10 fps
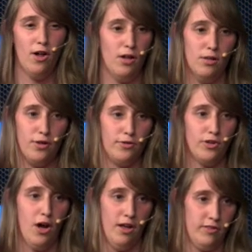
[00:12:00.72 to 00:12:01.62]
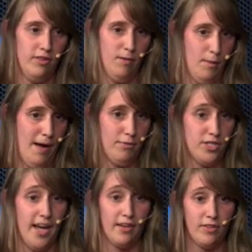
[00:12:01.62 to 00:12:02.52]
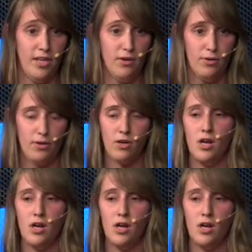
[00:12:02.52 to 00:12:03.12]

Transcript: all alerts cost the same amount to execute,